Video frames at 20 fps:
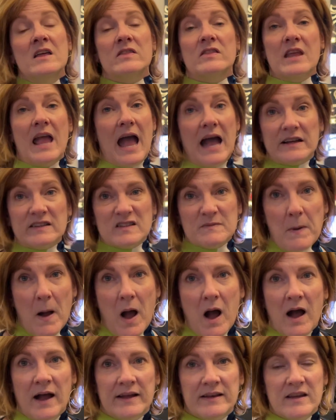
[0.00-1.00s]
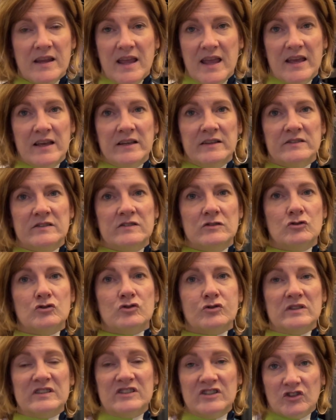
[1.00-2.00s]
The X-Pot is
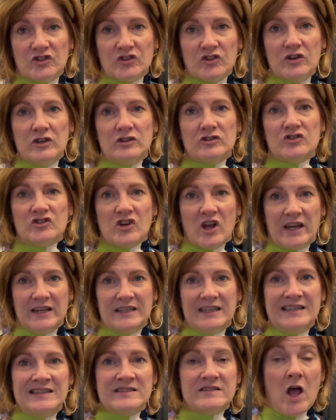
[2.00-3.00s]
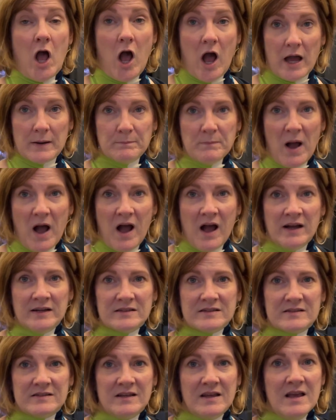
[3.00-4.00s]
traditional Chinese hot
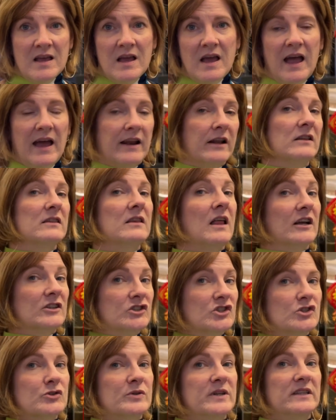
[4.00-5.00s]
pot at a luxury